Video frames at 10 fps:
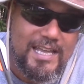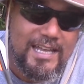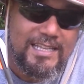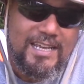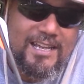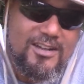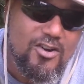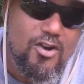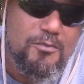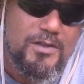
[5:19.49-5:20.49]
that.
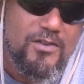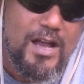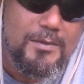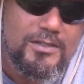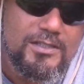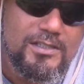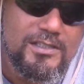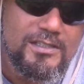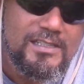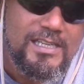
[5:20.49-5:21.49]
Call me Robin
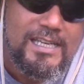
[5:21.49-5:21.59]
Hood,